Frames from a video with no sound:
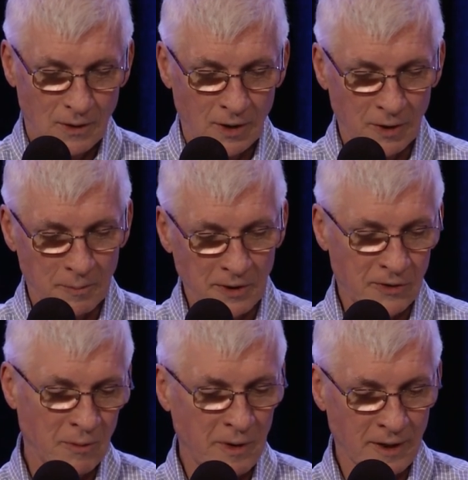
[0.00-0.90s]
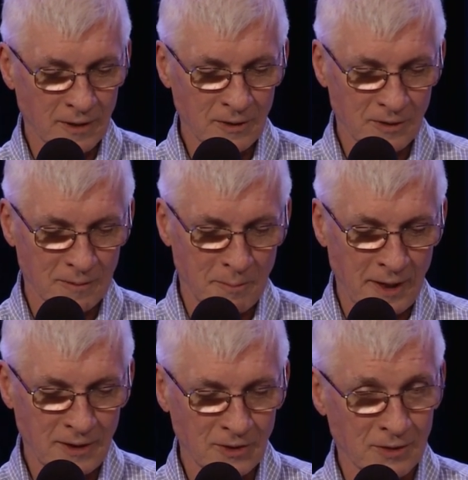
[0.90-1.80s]
All the pizza makers and
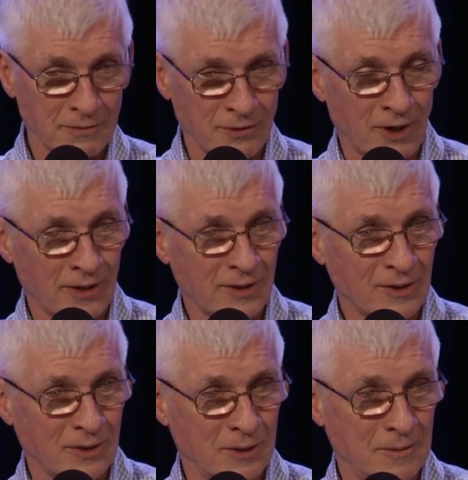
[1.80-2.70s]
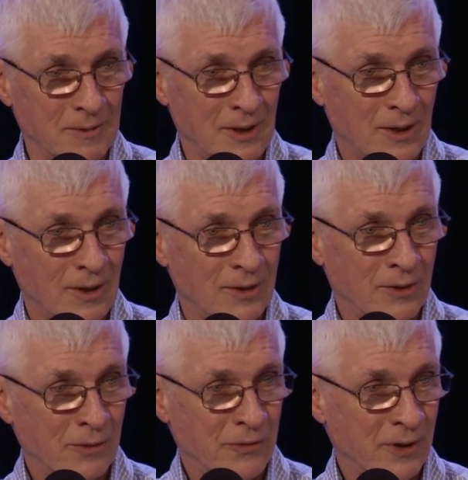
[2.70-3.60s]
bakers and florists who
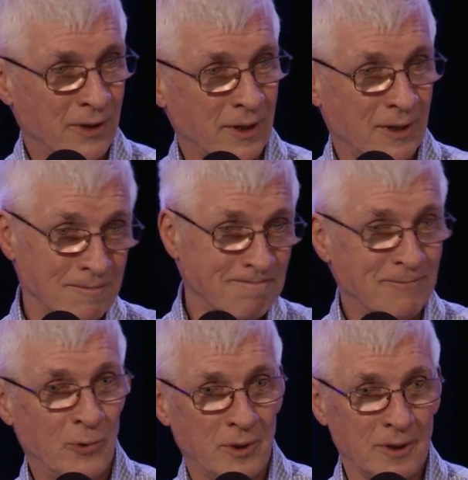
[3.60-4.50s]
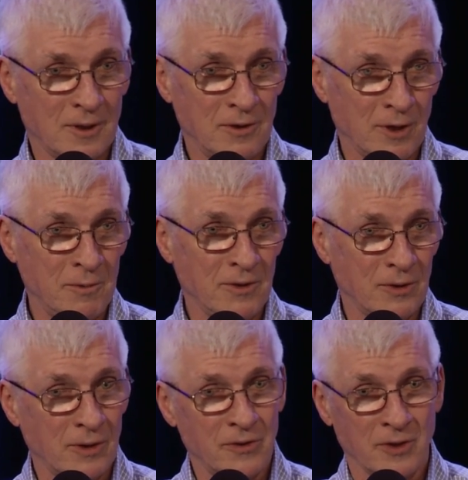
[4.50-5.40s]
don't feel they can really contribute
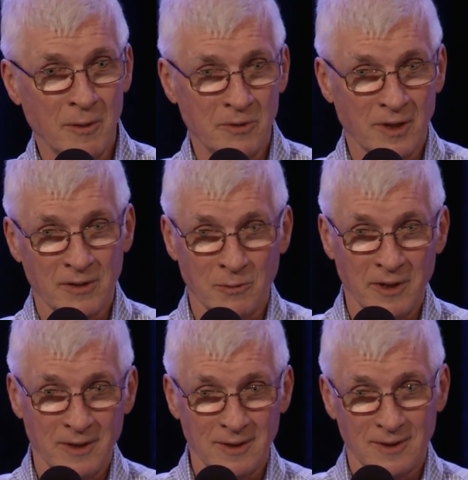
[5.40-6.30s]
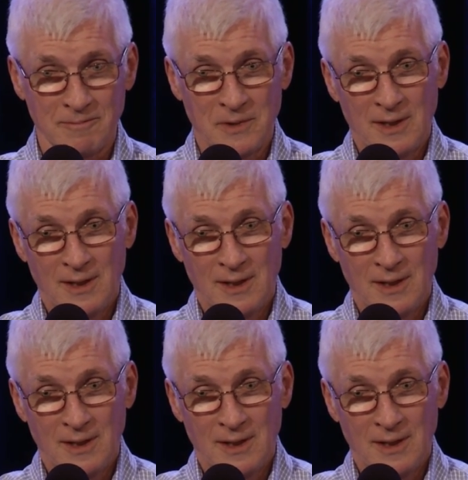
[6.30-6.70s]
towards same sex weddings,